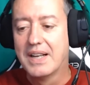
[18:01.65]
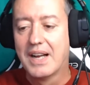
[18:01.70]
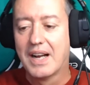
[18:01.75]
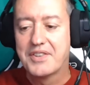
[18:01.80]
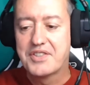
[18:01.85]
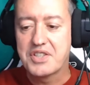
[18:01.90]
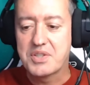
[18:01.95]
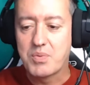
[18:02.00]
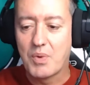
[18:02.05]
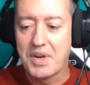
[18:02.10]

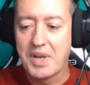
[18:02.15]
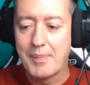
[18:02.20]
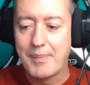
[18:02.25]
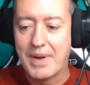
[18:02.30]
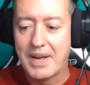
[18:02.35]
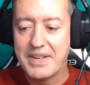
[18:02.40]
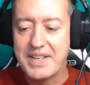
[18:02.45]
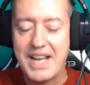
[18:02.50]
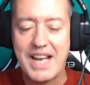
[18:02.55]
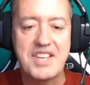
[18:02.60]
just want to,
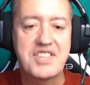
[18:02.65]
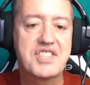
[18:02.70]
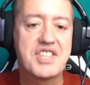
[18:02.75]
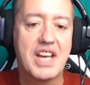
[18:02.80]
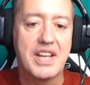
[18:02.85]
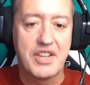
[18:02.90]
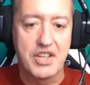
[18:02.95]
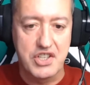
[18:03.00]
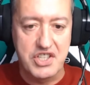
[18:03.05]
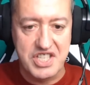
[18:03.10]
yes,
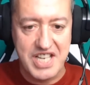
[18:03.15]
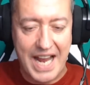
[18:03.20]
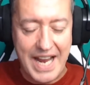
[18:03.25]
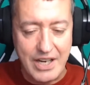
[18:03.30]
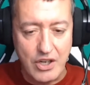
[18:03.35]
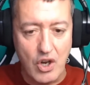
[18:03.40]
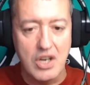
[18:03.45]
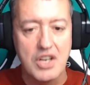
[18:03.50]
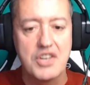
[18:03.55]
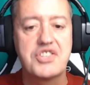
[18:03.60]
the
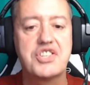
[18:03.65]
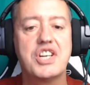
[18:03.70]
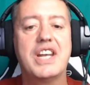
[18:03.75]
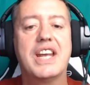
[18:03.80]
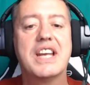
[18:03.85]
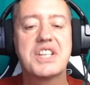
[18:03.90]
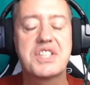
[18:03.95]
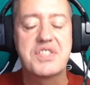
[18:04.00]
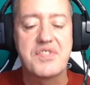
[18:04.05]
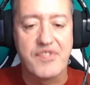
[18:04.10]
technology
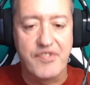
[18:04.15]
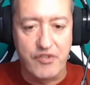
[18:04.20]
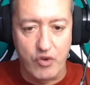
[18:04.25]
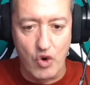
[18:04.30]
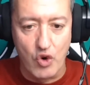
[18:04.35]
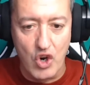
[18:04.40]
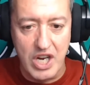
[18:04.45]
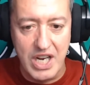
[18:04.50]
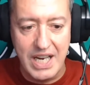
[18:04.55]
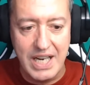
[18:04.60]
is
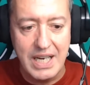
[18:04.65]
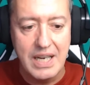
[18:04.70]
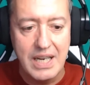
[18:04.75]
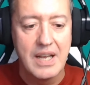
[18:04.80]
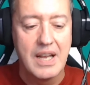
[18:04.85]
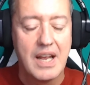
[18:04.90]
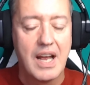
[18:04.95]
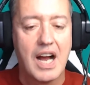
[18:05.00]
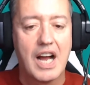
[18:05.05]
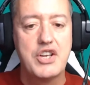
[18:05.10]
free.
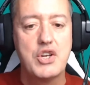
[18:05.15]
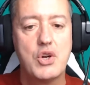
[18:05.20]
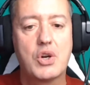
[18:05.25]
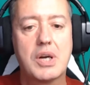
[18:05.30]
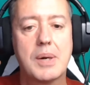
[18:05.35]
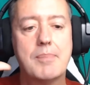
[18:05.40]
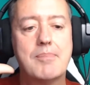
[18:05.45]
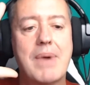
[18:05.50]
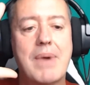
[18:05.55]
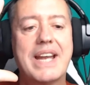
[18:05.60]
You
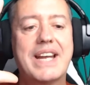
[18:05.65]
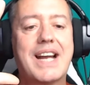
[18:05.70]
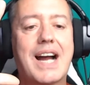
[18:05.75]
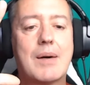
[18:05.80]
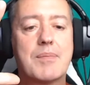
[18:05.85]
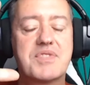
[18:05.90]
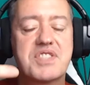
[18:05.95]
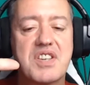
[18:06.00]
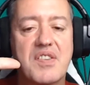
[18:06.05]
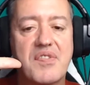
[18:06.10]
can make
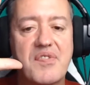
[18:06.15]
up to